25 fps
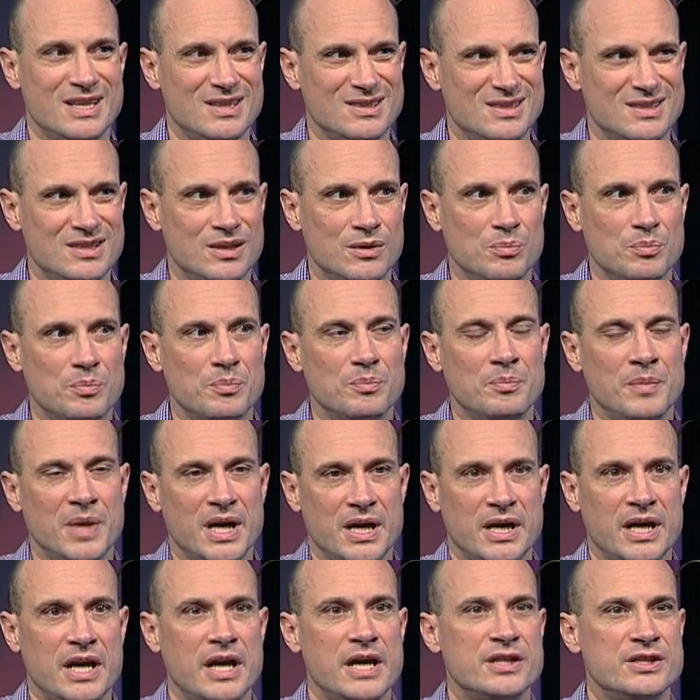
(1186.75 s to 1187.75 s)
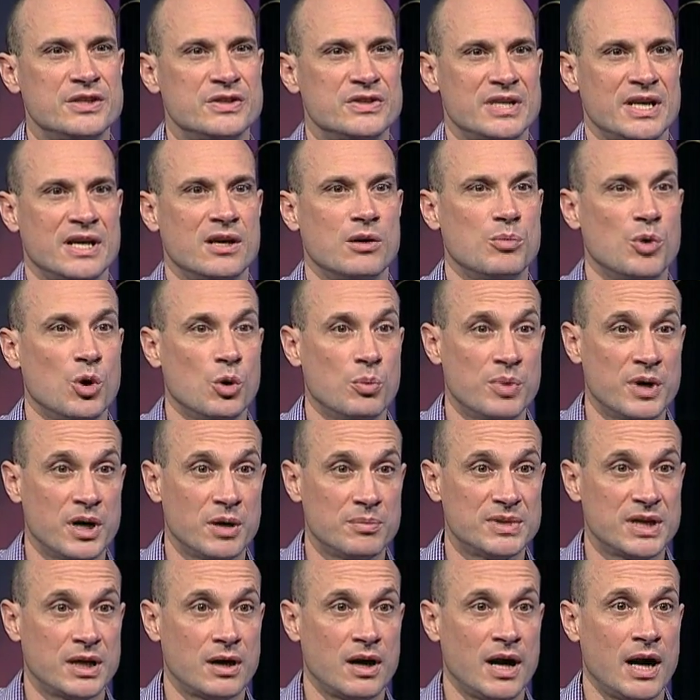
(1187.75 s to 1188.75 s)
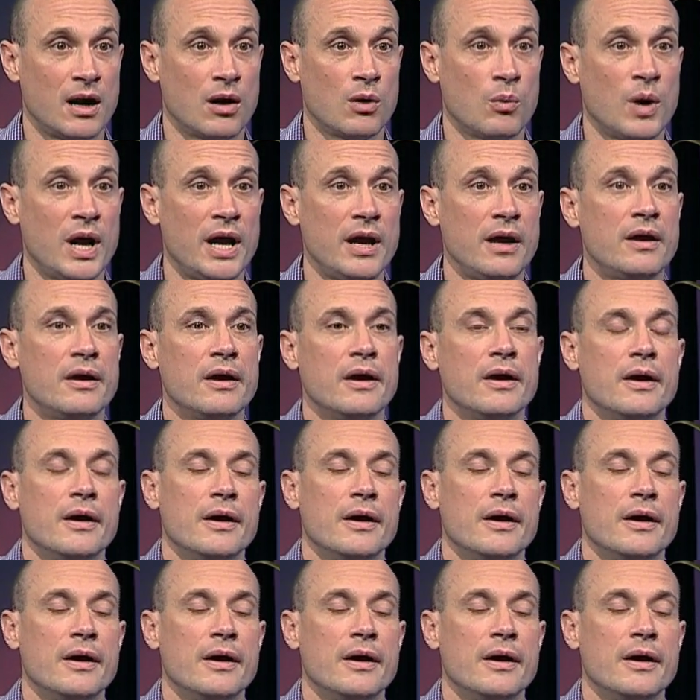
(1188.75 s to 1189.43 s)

and some medications to help open up their airway